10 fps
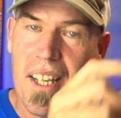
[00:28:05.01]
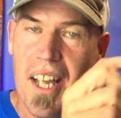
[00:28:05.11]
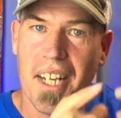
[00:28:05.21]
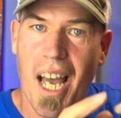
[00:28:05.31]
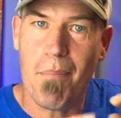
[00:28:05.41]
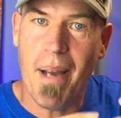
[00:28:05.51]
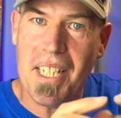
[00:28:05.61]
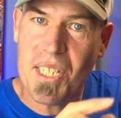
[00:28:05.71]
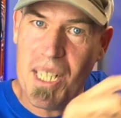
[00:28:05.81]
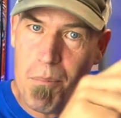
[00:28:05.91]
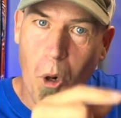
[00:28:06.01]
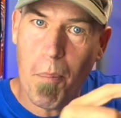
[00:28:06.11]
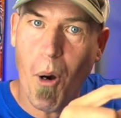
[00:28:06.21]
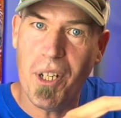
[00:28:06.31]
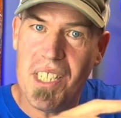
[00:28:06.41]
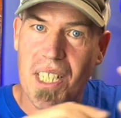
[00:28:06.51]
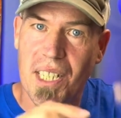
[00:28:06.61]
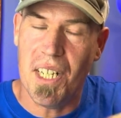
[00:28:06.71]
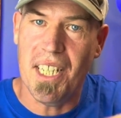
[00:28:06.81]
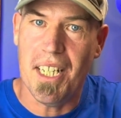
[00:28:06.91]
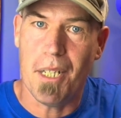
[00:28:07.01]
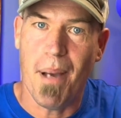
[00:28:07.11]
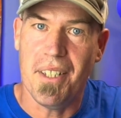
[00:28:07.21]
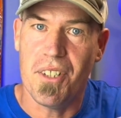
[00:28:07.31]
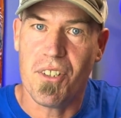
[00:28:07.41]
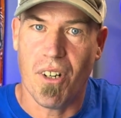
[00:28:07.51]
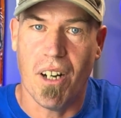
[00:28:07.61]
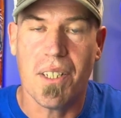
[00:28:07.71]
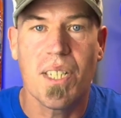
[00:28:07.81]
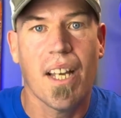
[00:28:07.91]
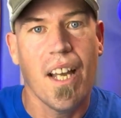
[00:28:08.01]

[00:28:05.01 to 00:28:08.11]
and that makes it more pointy than the independent trucks.